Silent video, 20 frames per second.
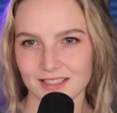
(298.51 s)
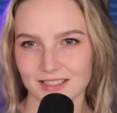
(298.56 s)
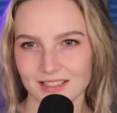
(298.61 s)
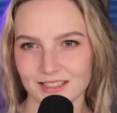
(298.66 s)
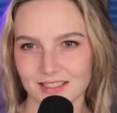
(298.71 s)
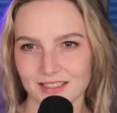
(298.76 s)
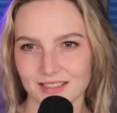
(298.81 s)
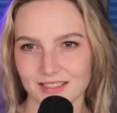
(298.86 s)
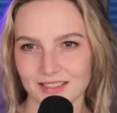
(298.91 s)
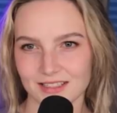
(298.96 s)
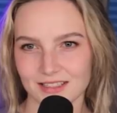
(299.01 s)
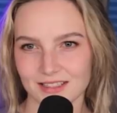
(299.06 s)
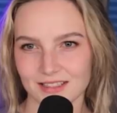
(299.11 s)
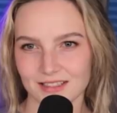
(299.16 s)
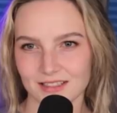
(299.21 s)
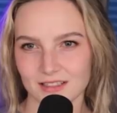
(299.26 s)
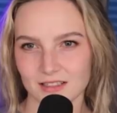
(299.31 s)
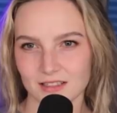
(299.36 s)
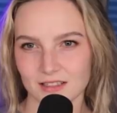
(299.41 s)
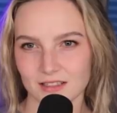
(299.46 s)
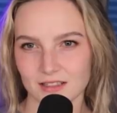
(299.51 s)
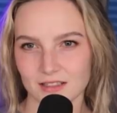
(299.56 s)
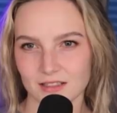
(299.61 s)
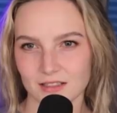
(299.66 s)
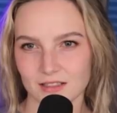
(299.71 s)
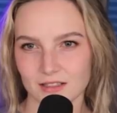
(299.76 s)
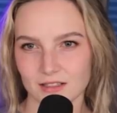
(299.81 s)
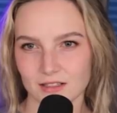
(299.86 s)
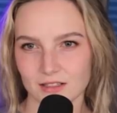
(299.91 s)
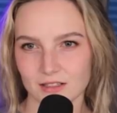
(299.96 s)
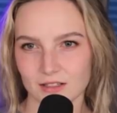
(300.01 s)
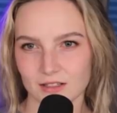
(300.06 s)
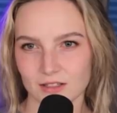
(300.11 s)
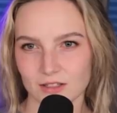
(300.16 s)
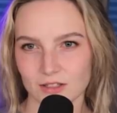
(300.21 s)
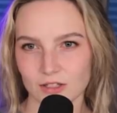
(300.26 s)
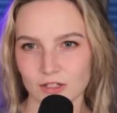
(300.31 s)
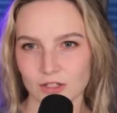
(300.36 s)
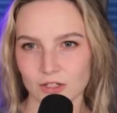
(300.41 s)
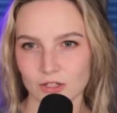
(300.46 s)

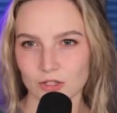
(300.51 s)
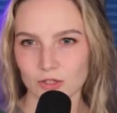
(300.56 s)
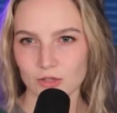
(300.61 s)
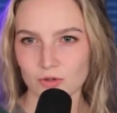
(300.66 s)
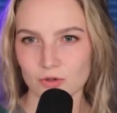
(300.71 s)
(silent)